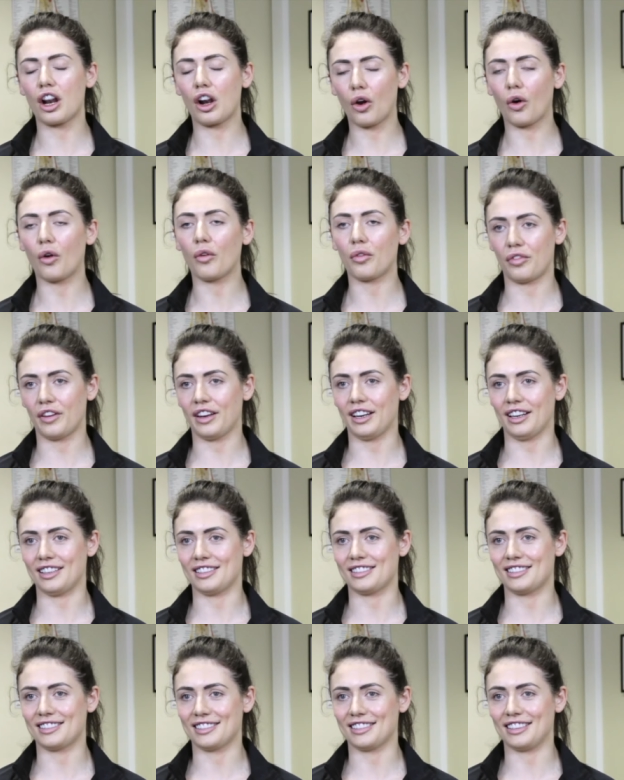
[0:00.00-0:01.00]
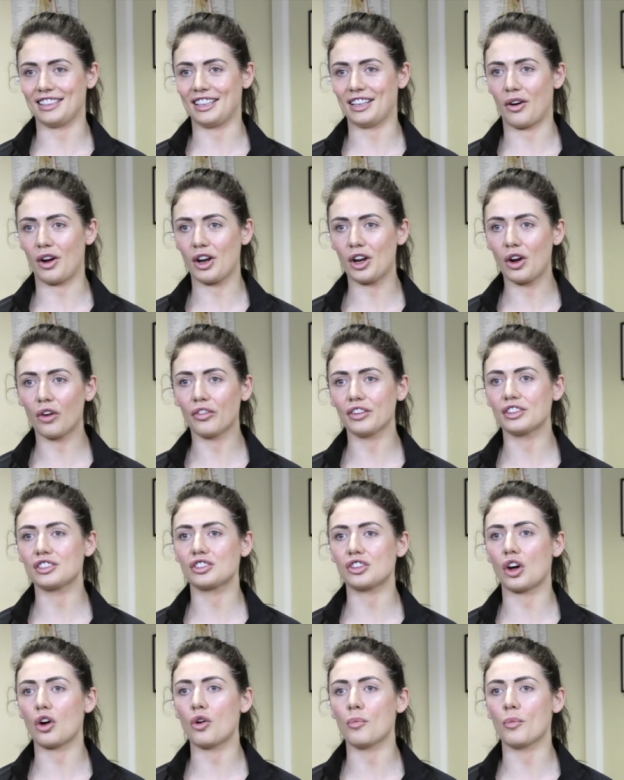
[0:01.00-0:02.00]
love fitness. You know, I love it
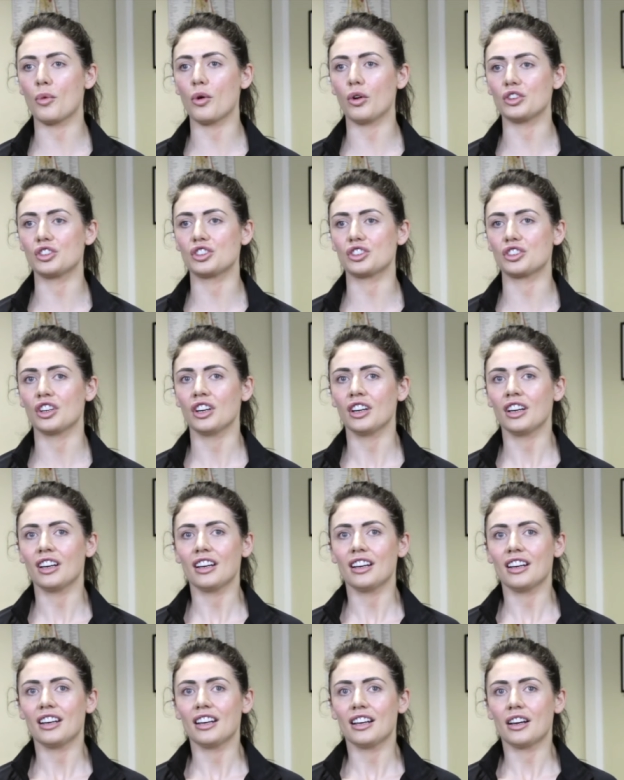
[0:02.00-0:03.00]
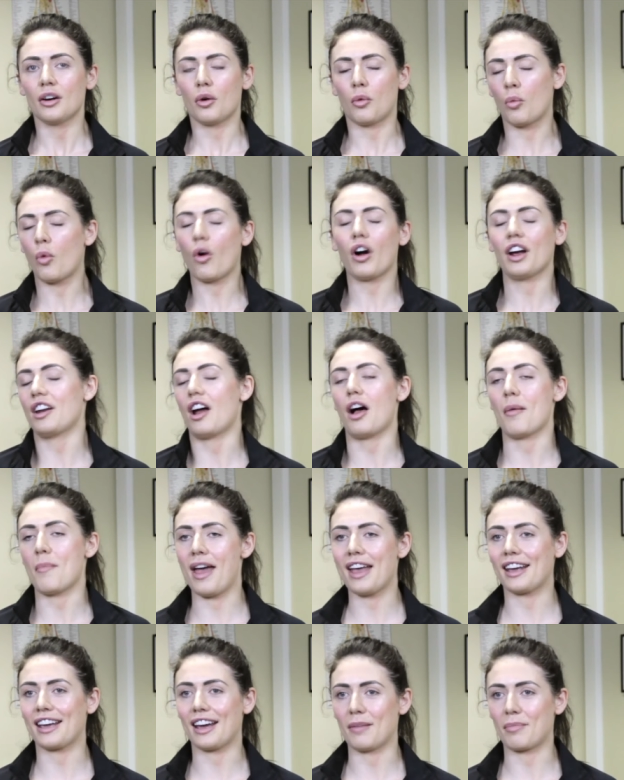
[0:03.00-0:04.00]
so much. Why not
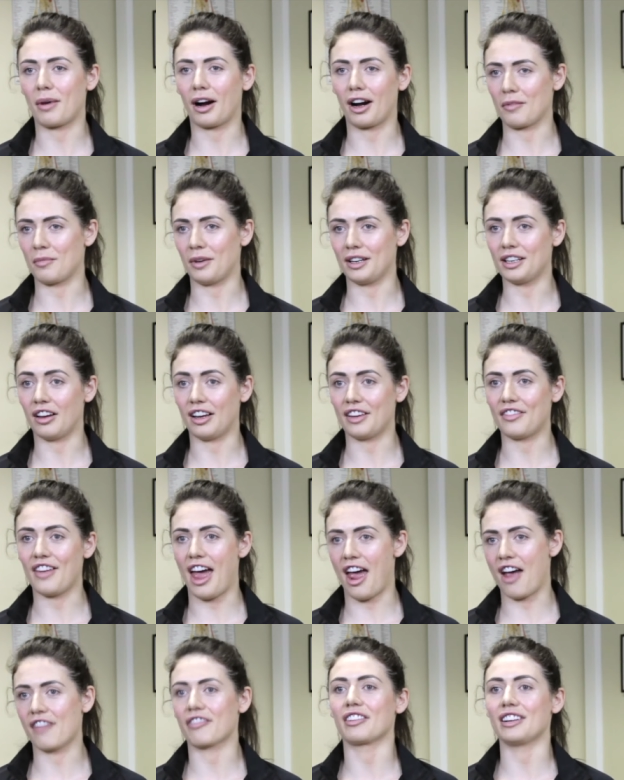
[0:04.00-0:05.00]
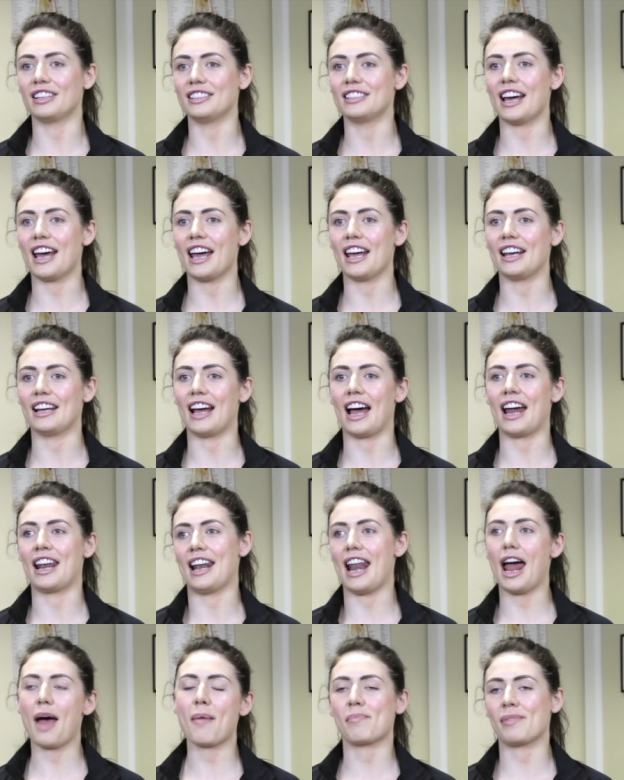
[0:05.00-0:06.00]
make it a part of my life every day
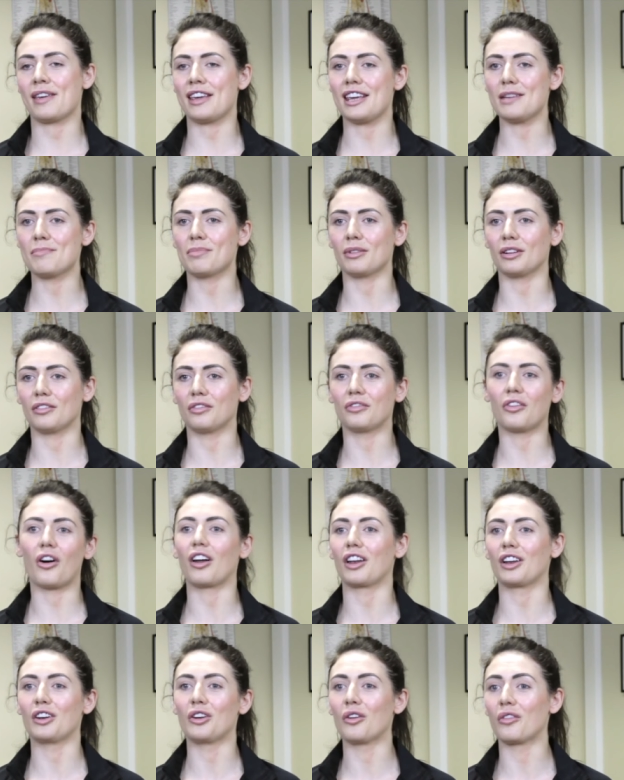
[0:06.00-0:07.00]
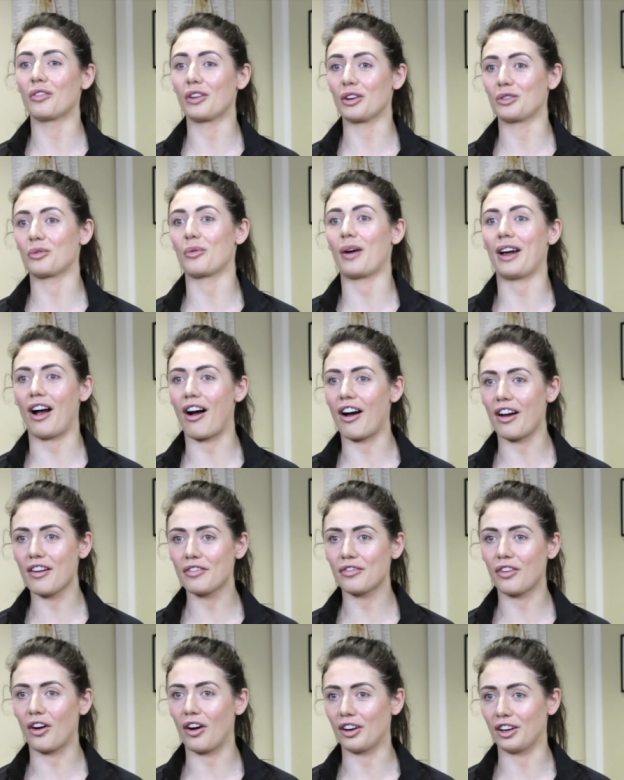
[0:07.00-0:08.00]
and let people fall in love with it the way
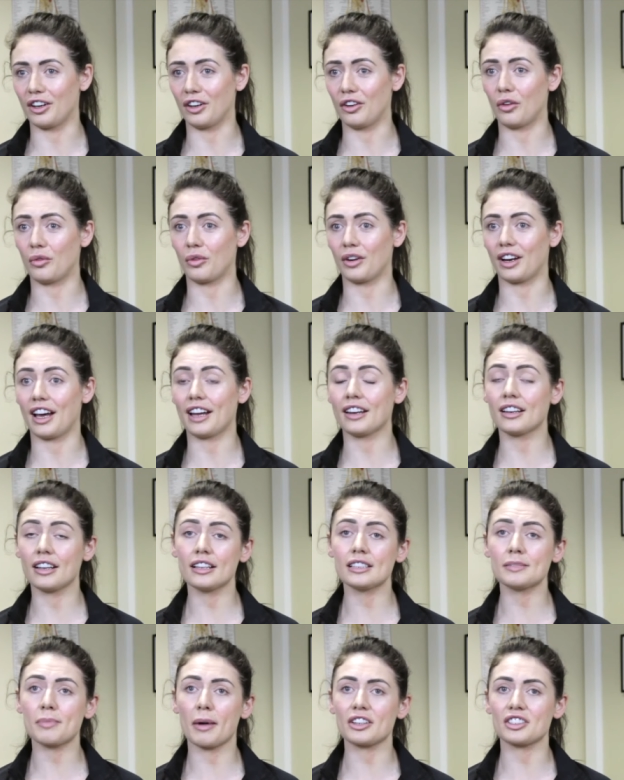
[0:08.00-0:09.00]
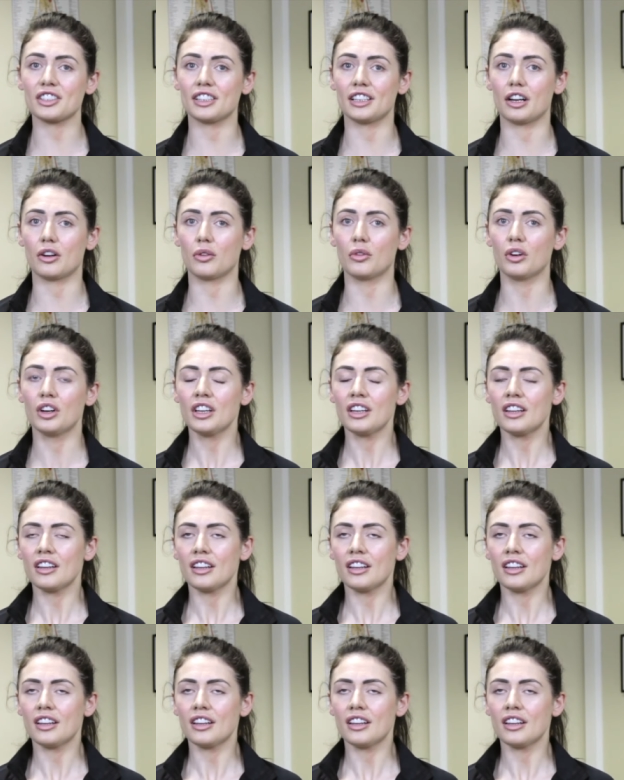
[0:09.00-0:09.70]
I've fallen in love with it? And especially, you know,